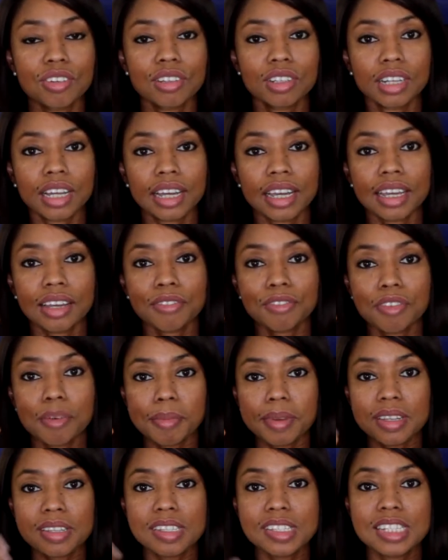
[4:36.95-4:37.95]
like,
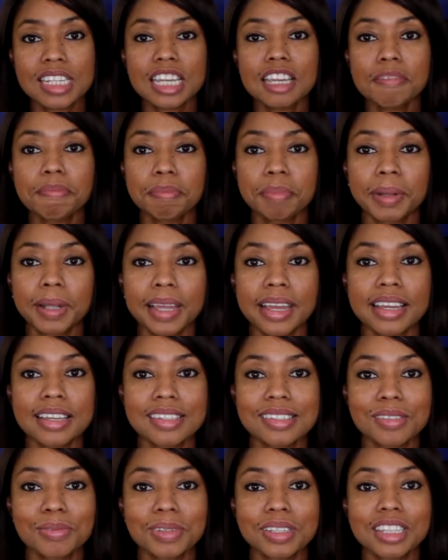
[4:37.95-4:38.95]
from a deep
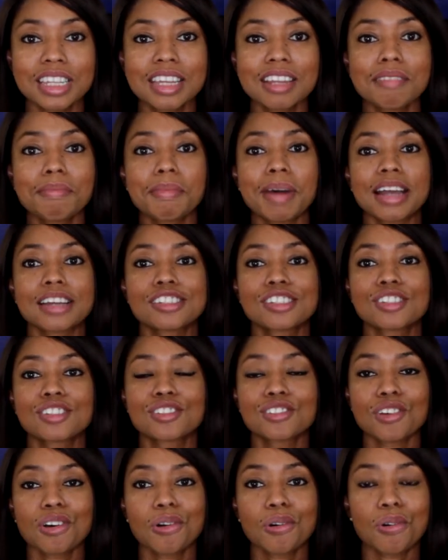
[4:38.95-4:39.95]
place within my
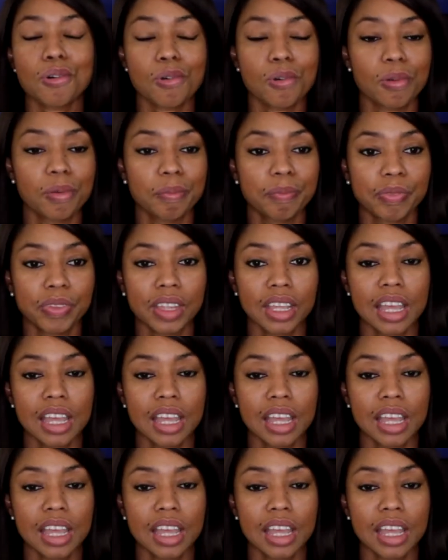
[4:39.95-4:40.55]
soul,